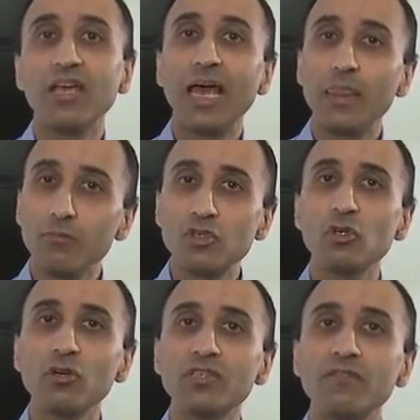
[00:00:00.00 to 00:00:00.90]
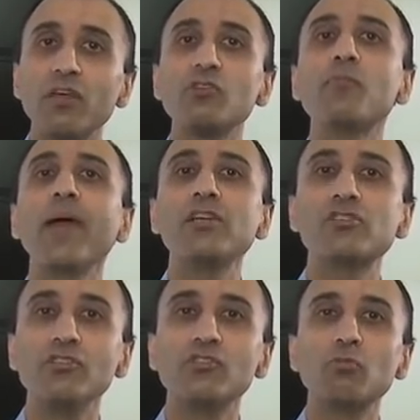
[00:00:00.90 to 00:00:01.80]
And the majority of those
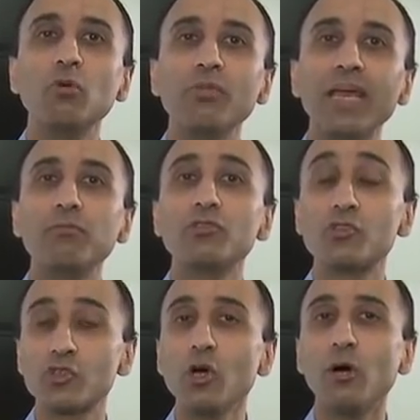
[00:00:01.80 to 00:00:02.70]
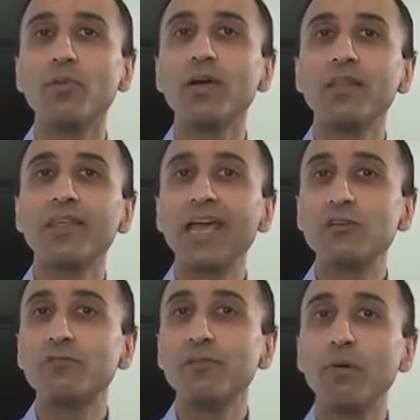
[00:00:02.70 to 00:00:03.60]
patients will be able to stop their
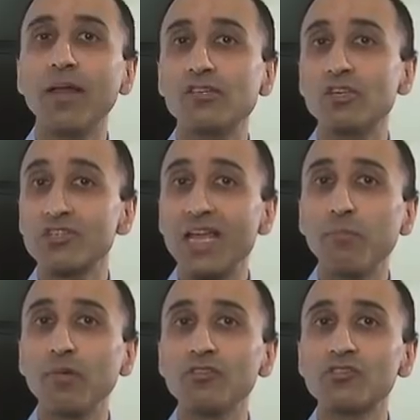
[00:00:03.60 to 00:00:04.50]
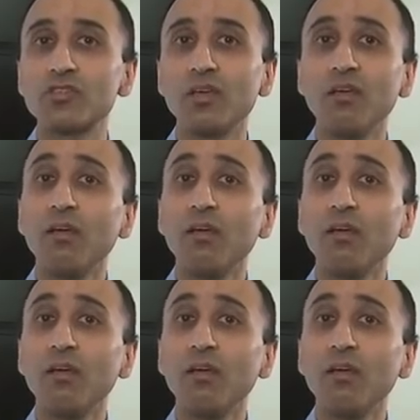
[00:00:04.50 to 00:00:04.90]
atrial fibrillation tablets.